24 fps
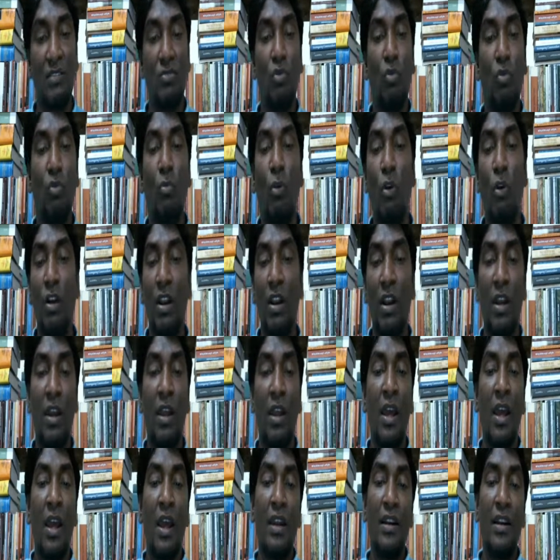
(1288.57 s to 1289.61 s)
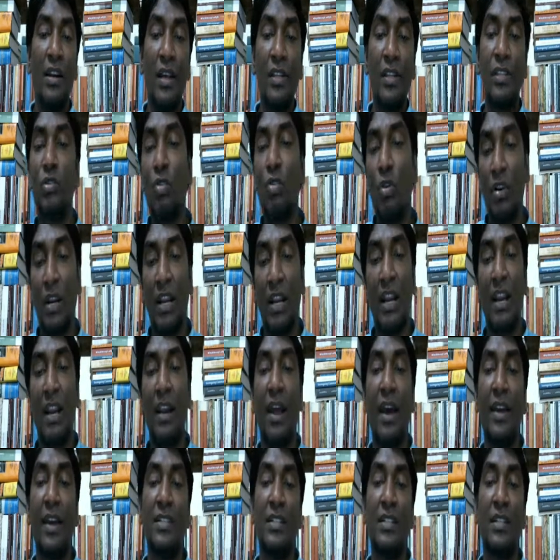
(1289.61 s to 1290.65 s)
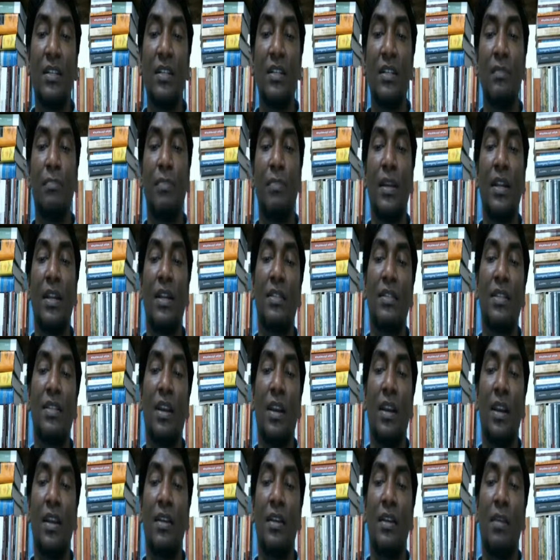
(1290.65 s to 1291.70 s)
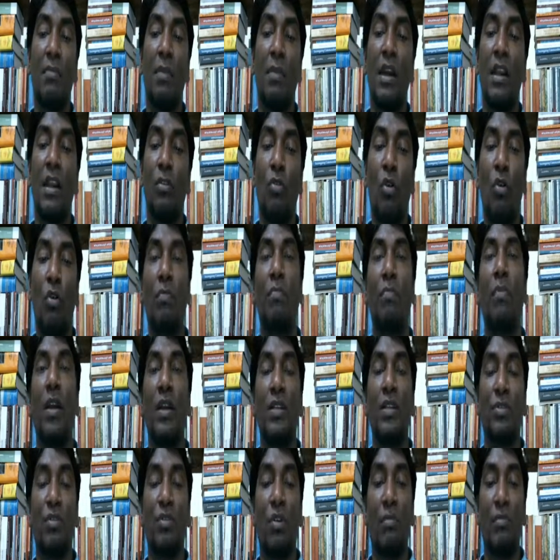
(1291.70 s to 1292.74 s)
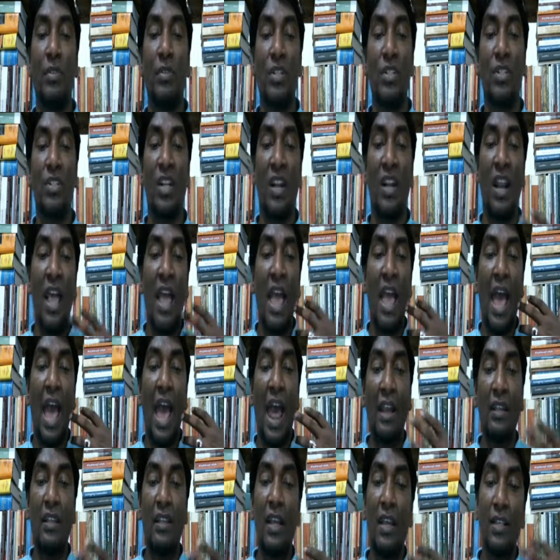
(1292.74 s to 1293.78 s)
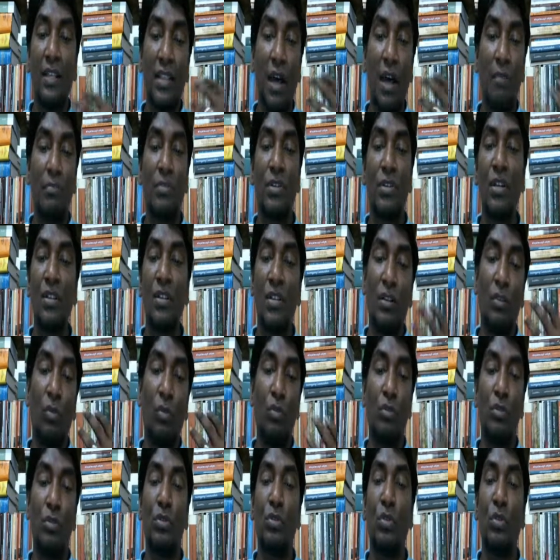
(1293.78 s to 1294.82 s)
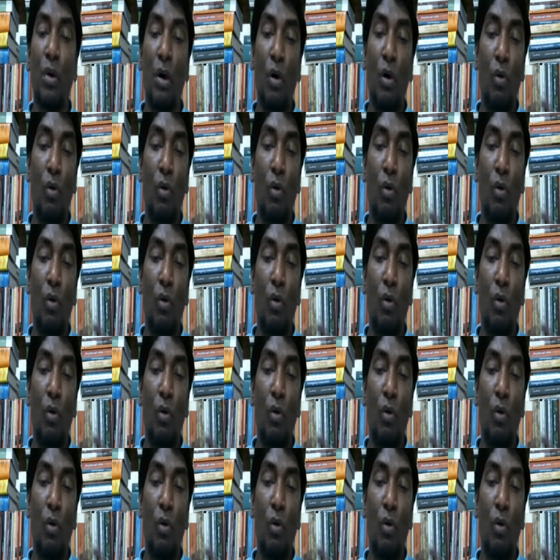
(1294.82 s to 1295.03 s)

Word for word: So model does not analyze interdependence created by a non-price competition and the assumption that also uh,